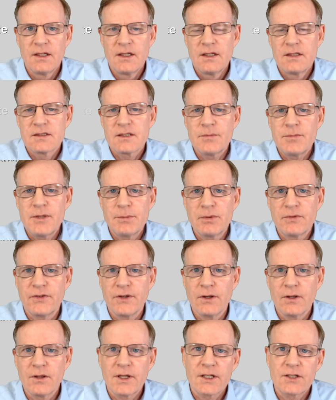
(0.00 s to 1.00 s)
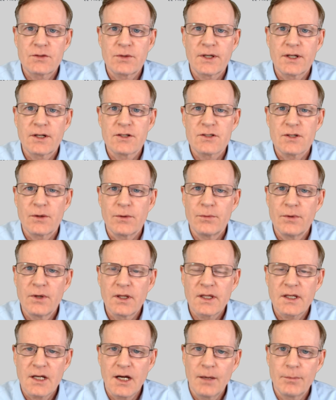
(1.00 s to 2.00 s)
Some people feel like triggers are a
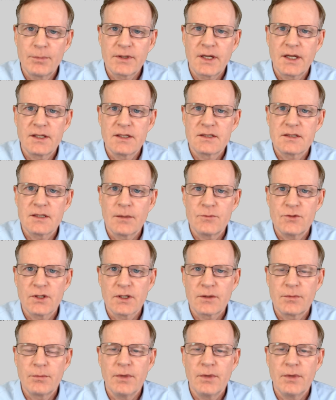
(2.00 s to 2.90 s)
really complicated subject,